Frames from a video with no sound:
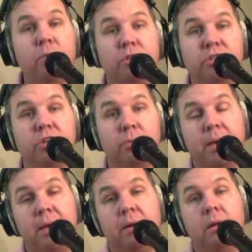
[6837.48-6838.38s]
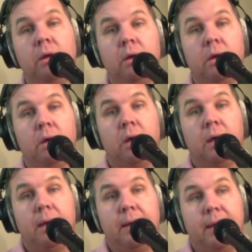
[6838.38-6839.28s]
would have still been
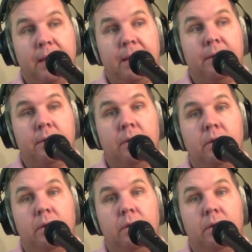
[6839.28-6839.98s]
in